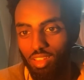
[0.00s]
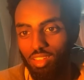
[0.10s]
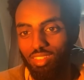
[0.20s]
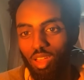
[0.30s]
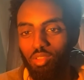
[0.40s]

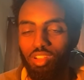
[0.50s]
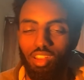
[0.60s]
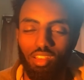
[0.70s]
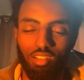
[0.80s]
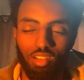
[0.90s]
no,
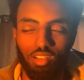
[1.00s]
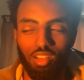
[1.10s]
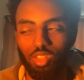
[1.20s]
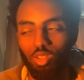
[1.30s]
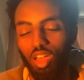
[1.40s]

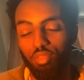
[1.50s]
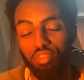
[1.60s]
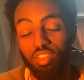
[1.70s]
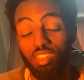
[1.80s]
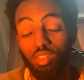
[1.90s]
I don't have
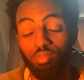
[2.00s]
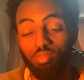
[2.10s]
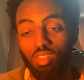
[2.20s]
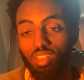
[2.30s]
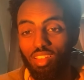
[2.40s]

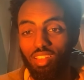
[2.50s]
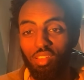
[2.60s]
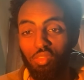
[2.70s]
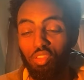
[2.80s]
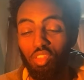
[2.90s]
freedom
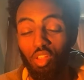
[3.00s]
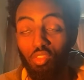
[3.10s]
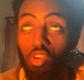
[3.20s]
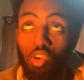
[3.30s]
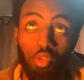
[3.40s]
for
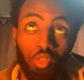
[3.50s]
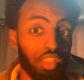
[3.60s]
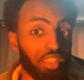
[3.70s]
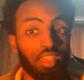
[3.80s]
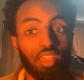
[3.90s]
that for another
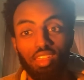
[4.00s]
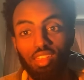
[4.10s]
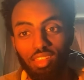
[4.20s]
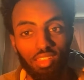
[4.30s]
year.